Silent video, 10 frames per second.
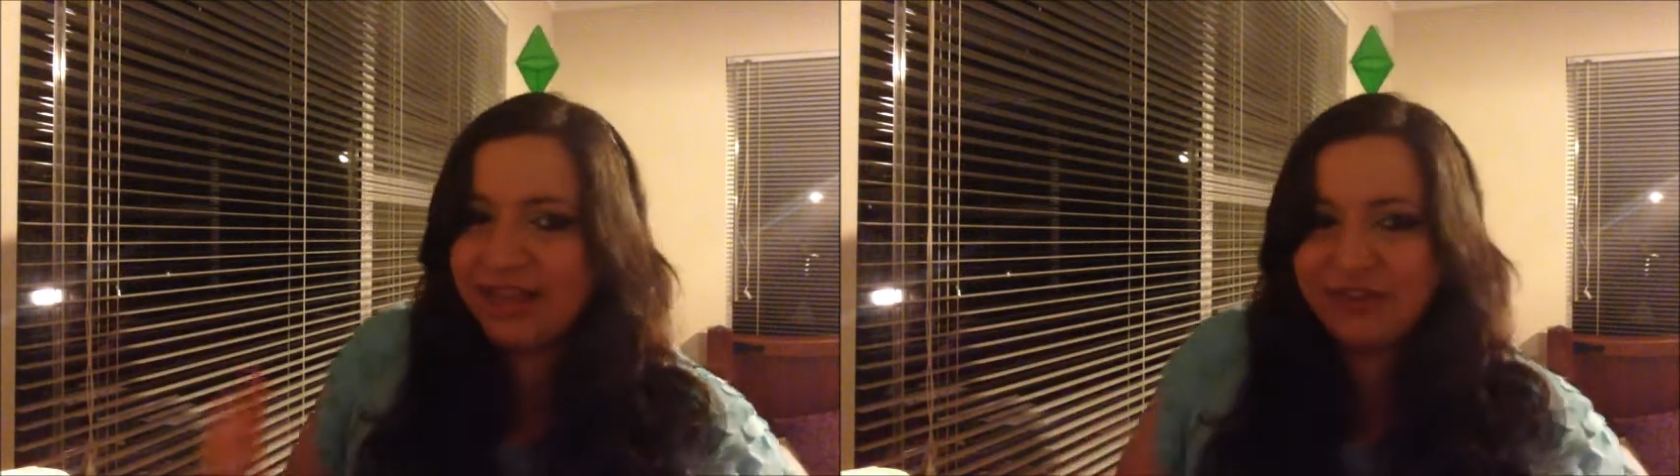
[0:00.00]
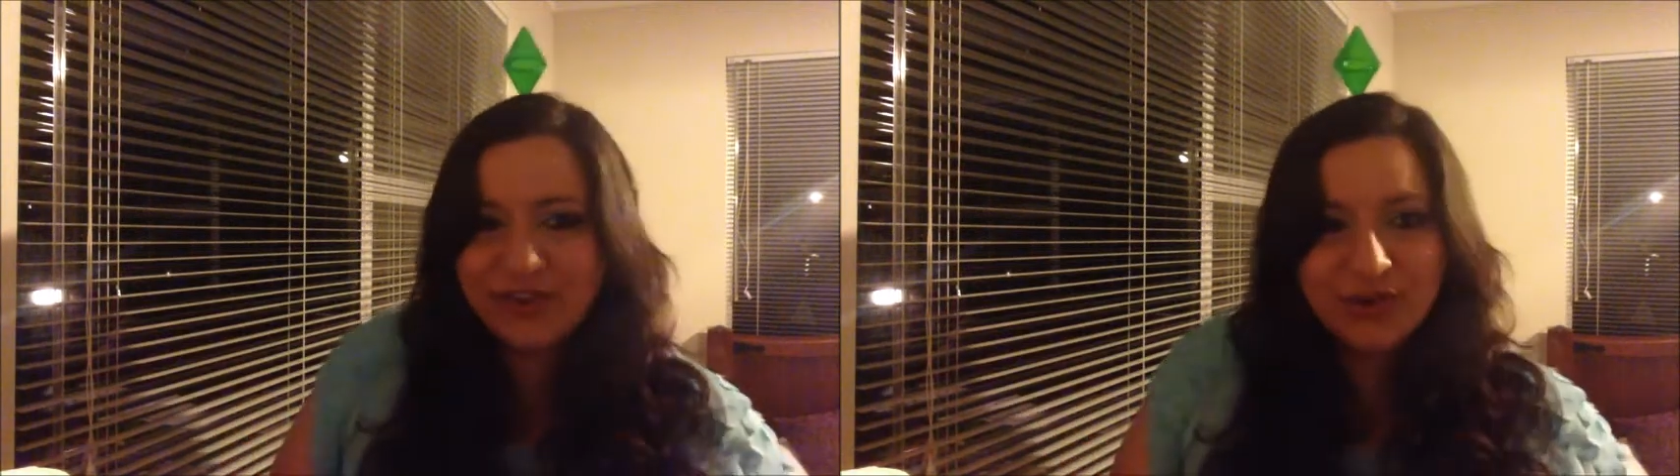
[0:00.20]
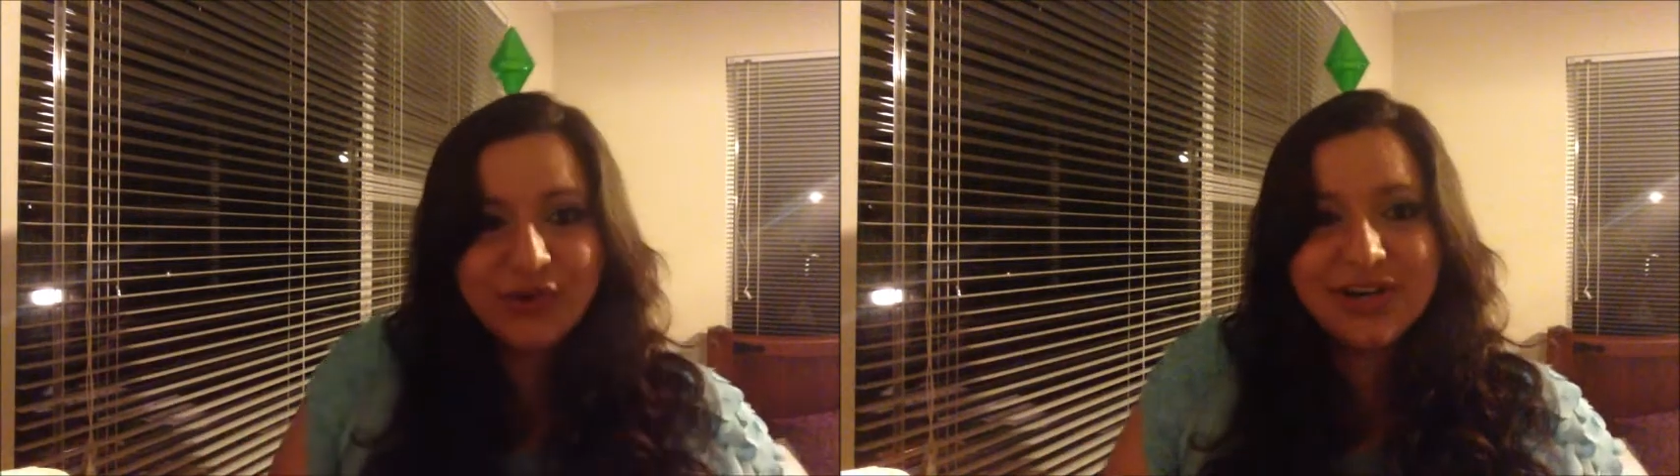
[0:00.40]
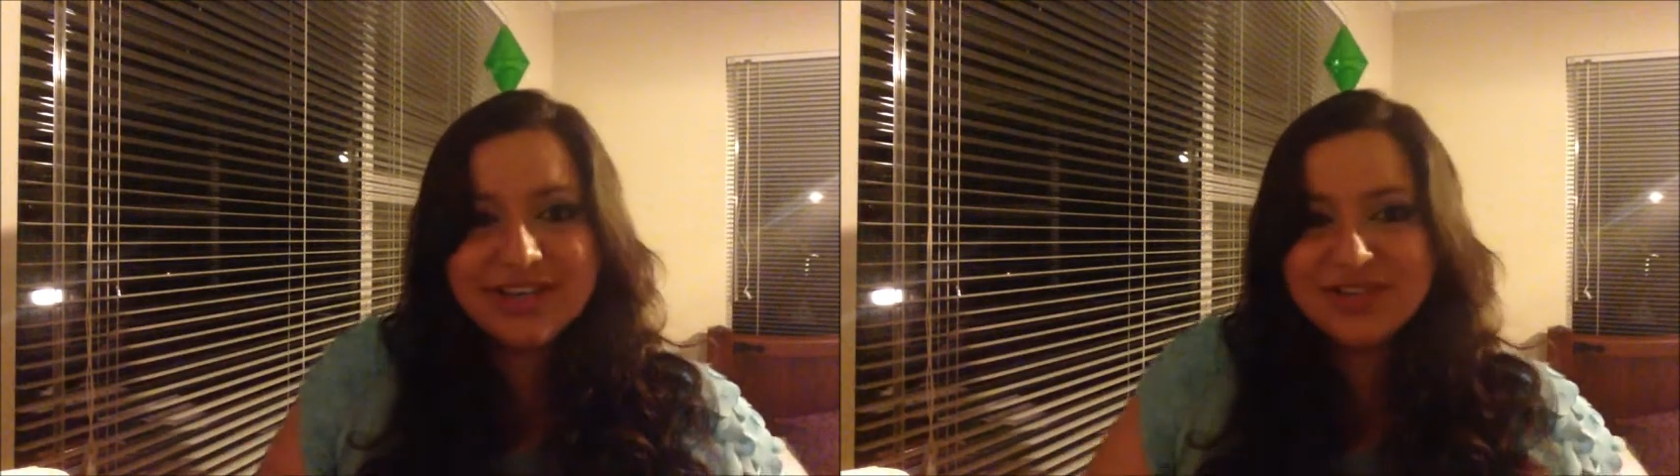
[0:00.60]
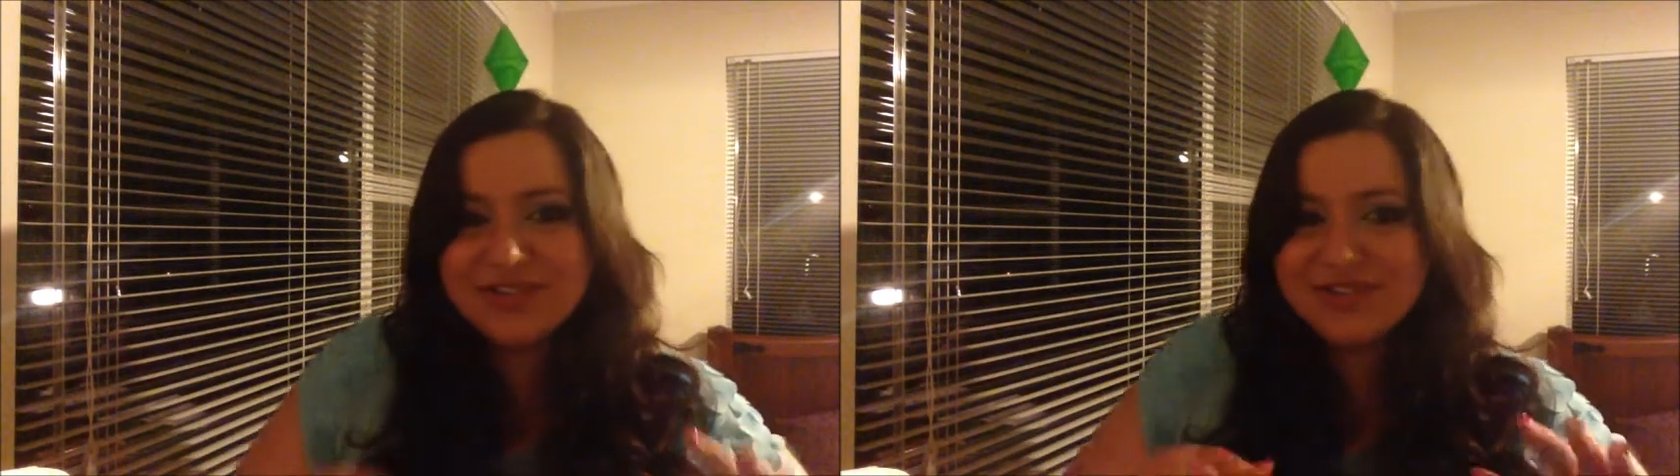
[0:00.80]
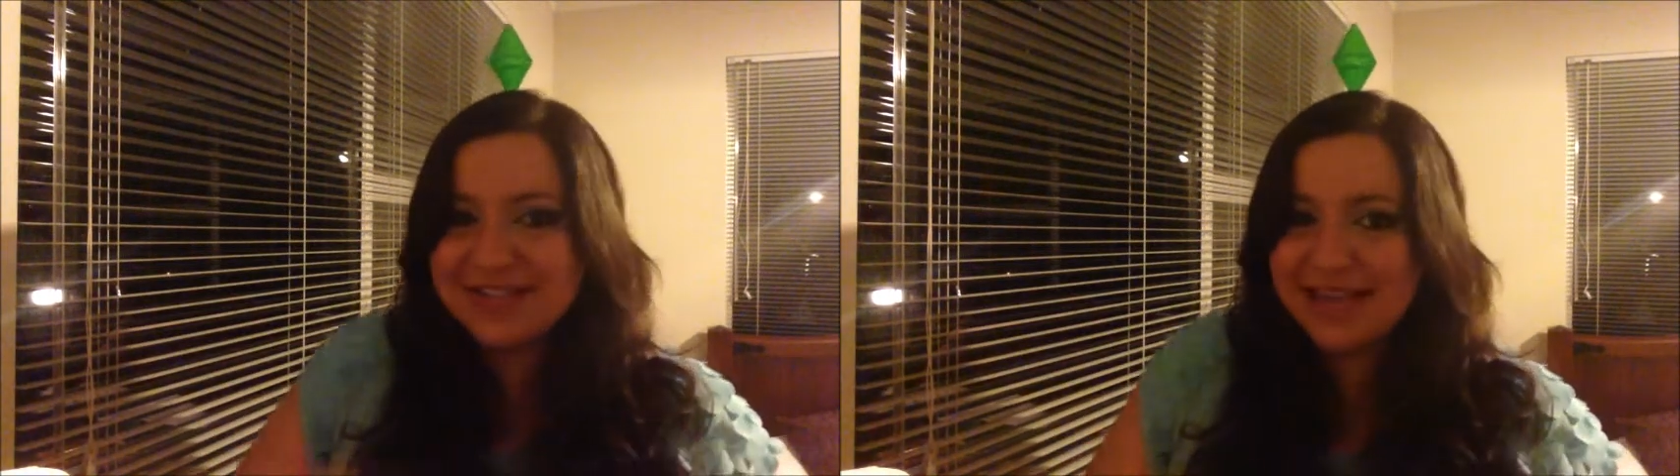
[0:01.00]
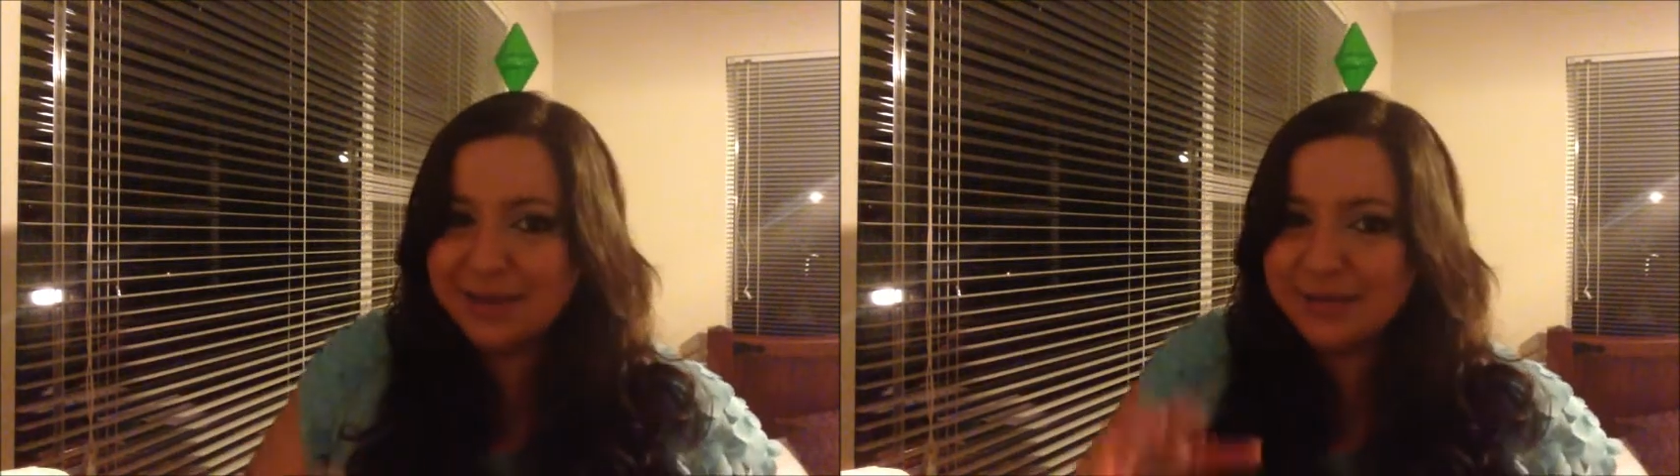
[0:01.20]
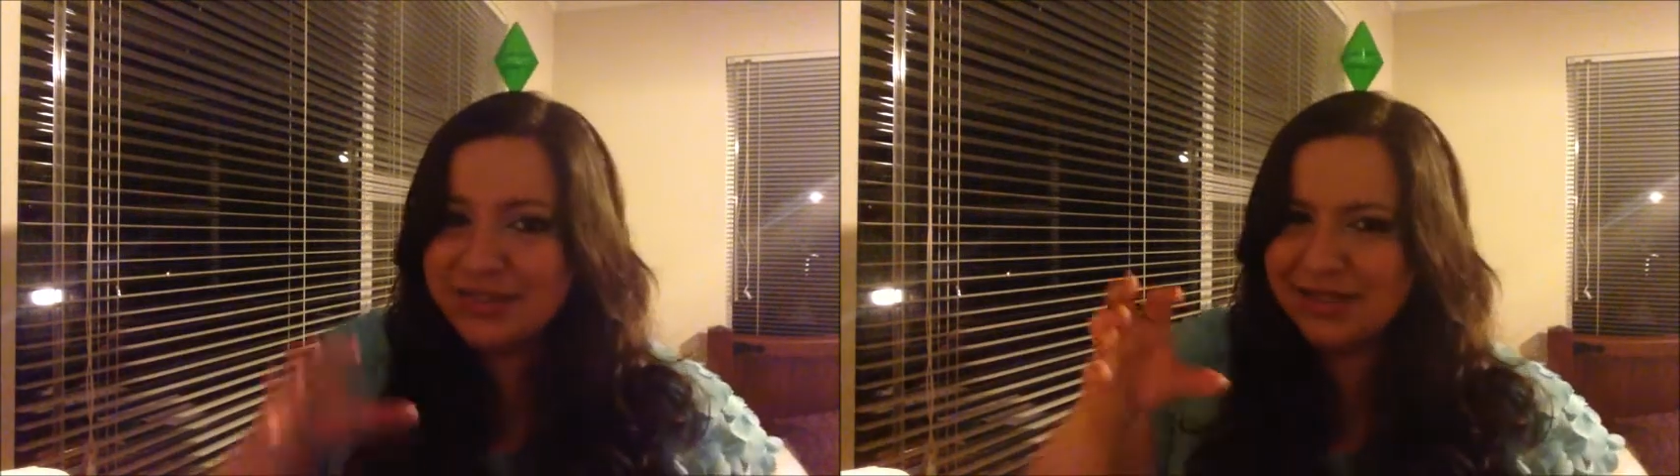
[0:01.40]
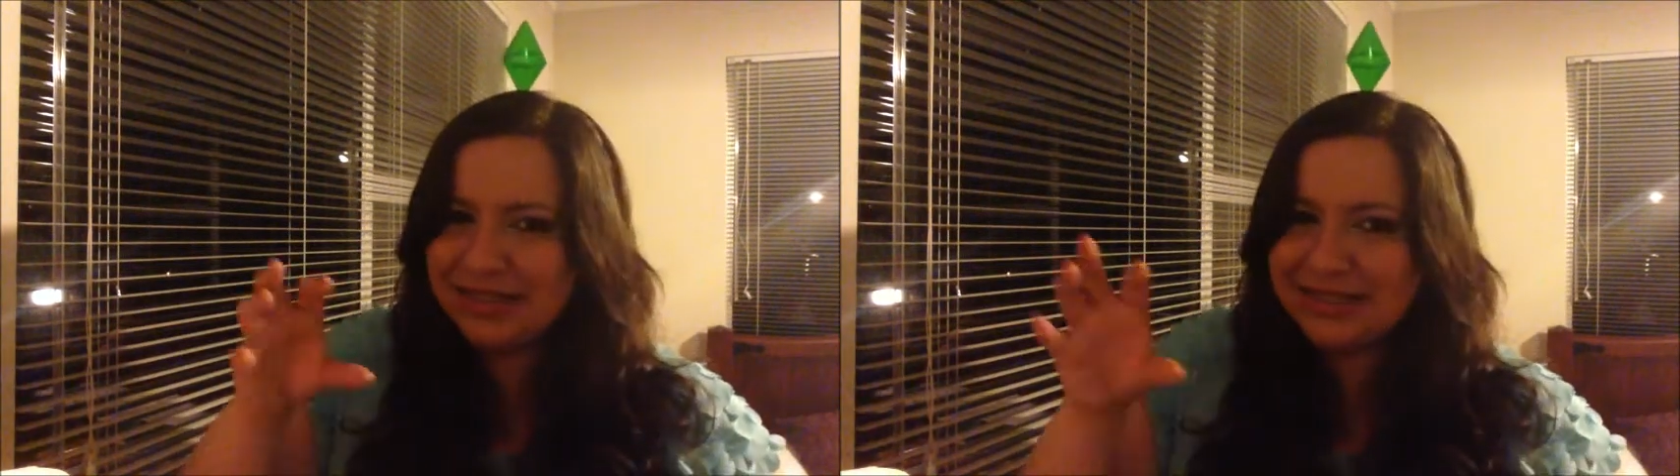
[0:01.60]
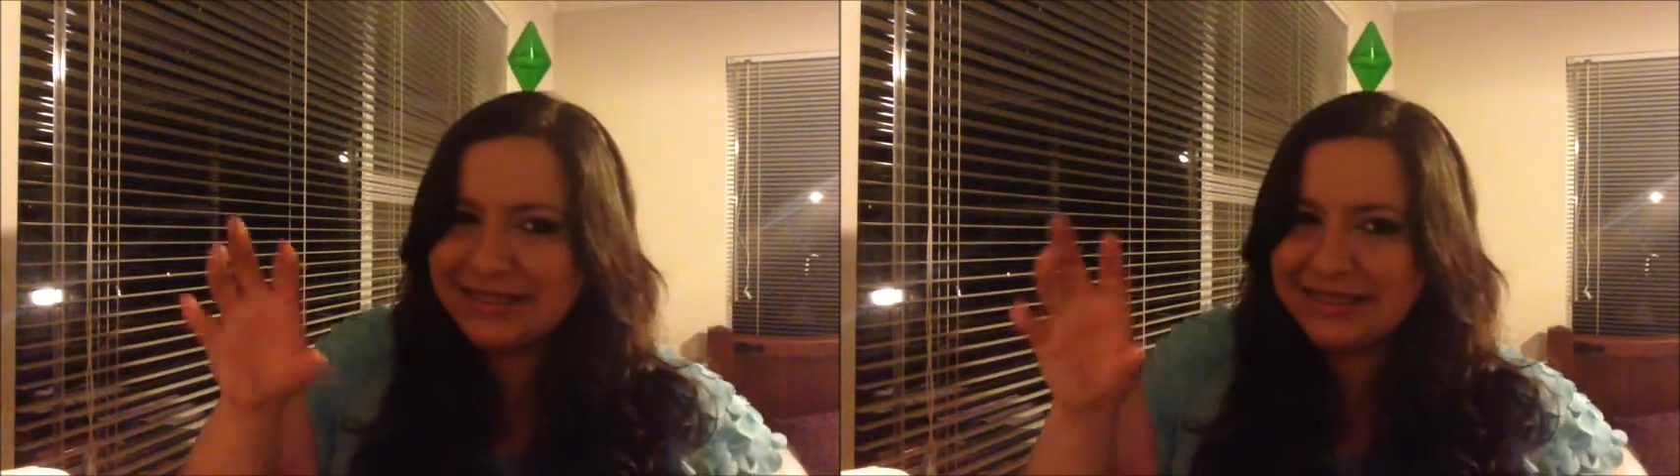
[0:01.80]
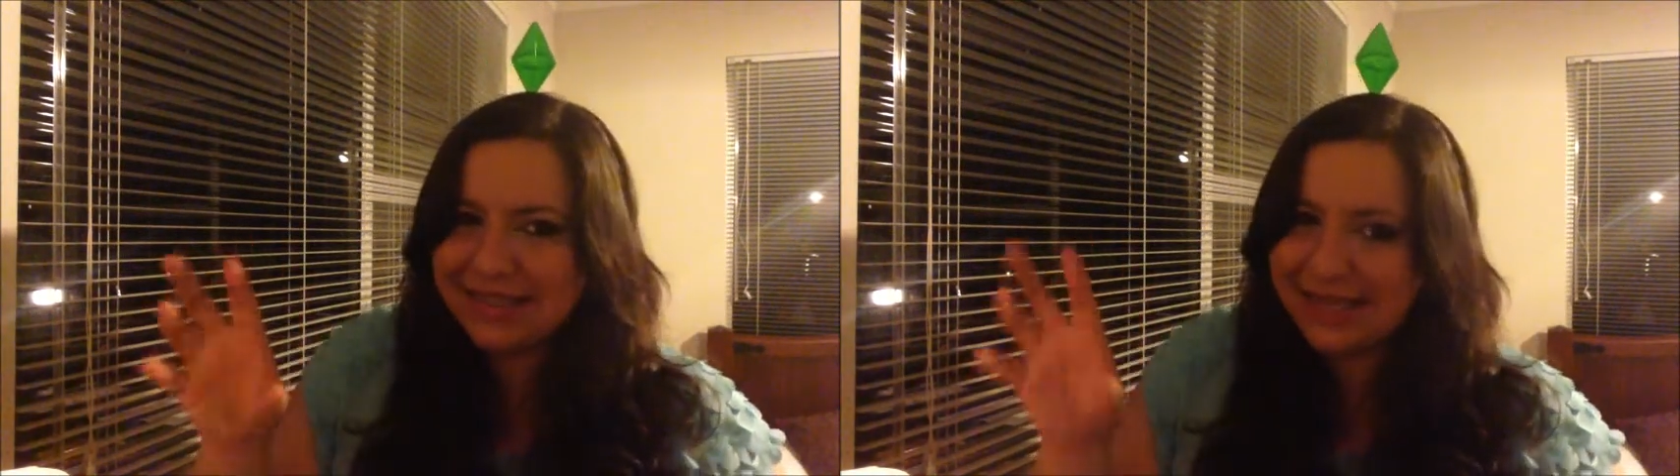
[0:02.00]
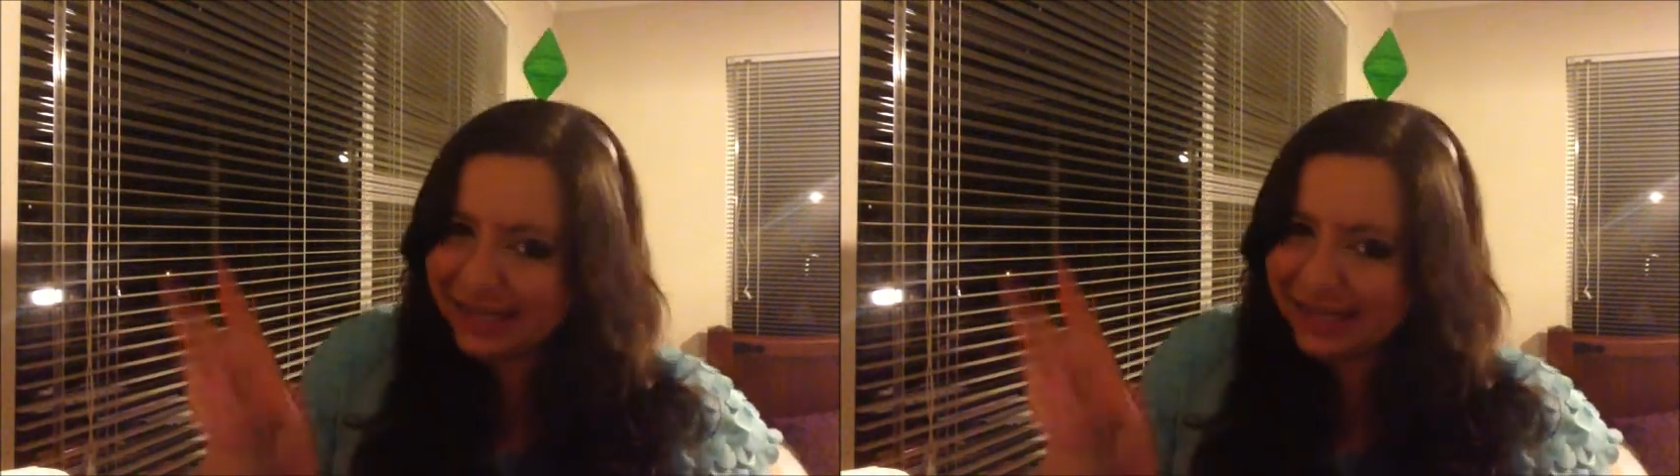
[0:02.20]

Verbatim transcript: if he'd already sort of succumbed to this